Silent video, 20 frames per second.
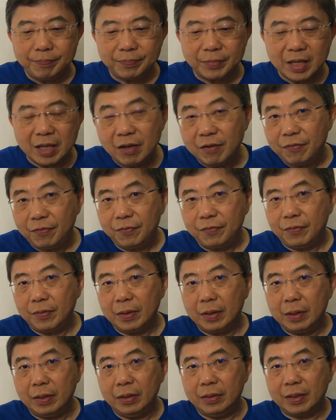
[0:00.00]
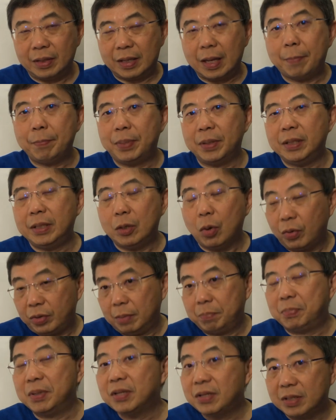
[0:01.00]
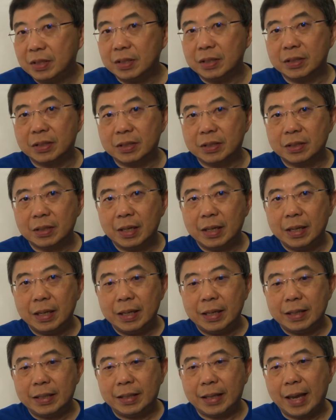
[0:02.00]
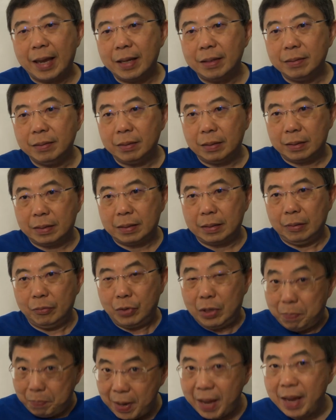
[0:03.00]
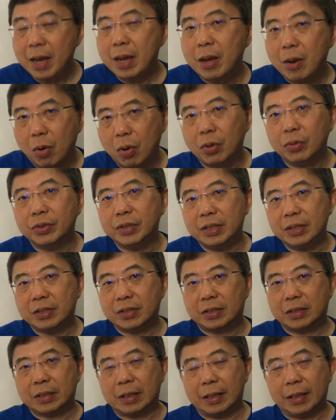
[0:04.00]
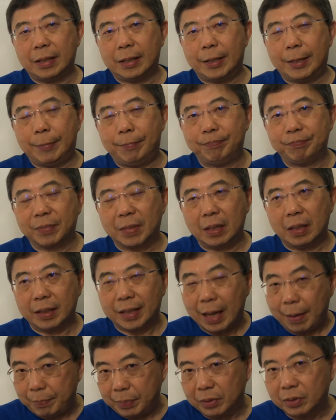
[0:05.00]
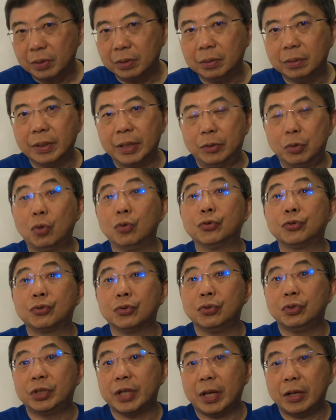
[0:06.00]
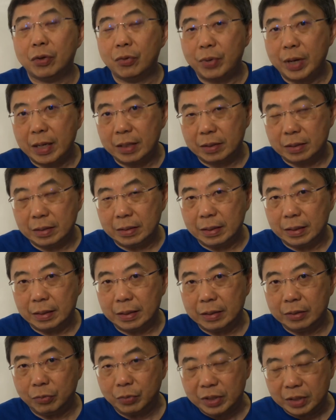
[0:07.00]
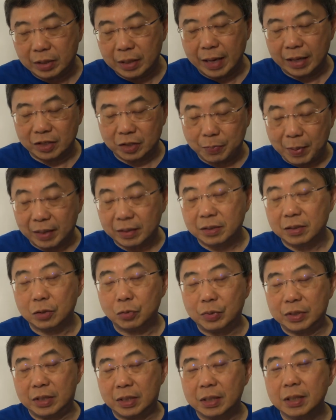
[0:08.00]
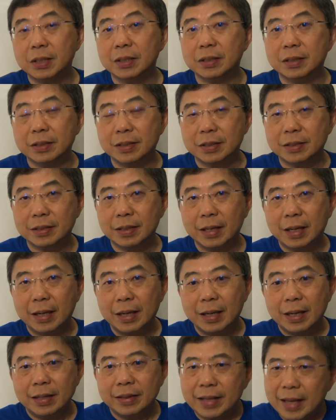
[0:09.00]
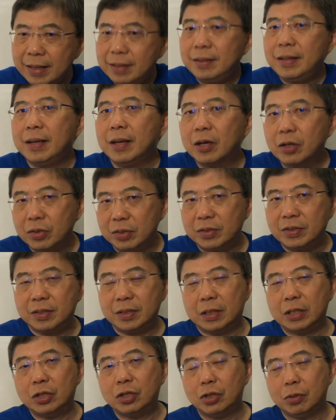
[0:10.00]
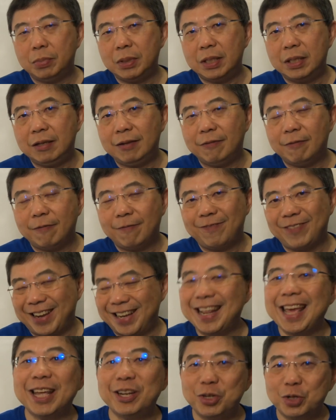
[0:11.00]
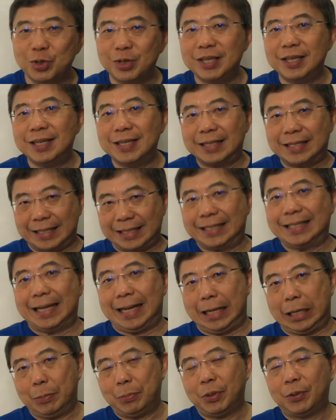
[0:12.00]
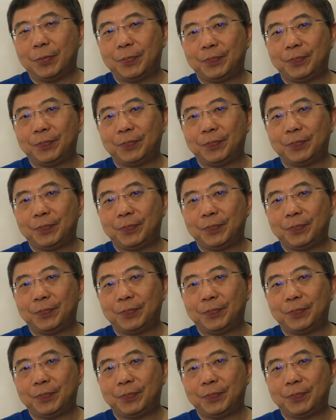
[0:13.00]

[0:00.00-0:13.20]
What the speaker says: If the company or the business can repay all these capital and also generate expected returns, then they are considered to be financially sustainable.